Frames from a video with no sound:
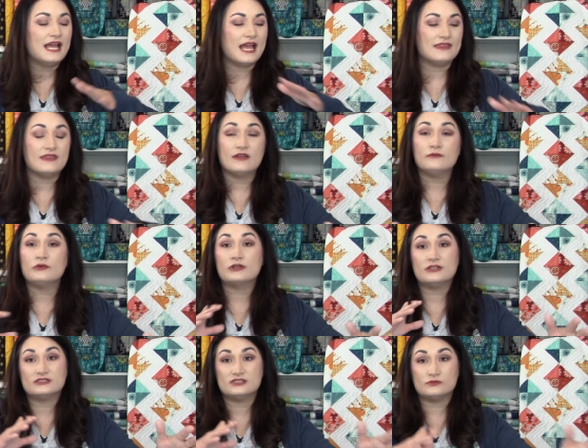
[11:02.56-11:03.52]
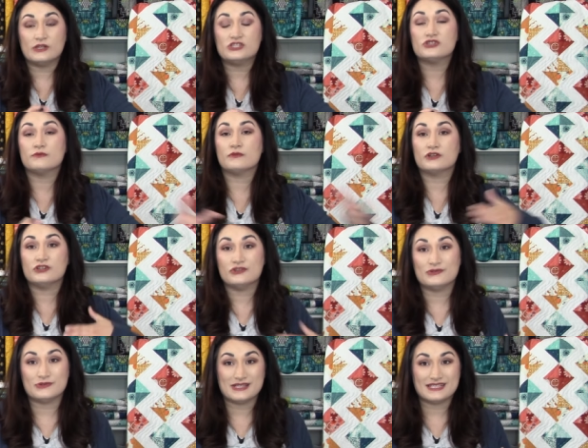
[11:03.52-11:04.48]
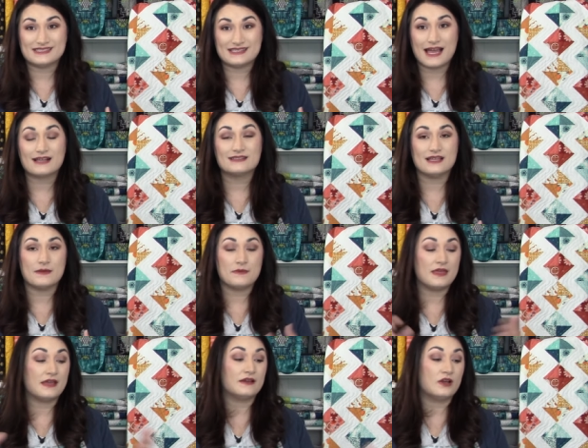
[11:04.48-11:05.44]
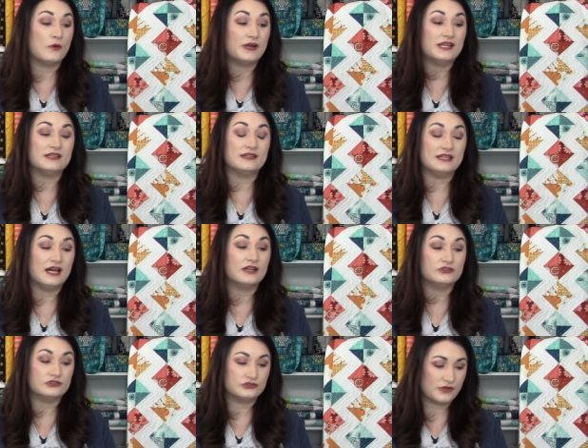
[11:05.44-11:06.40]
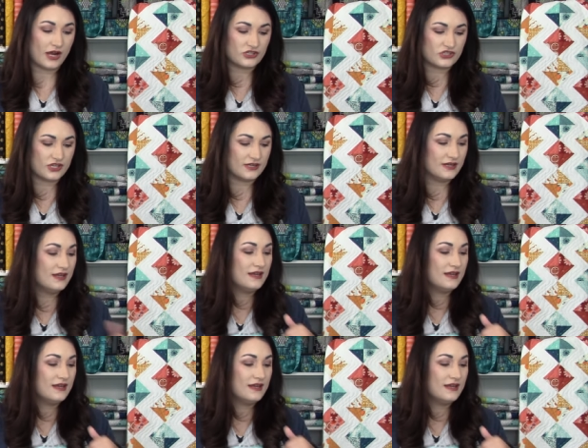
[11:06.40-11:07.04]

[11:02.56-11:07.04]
And then we're gonna switch and we're gonna do the exact same thing going in the other direction.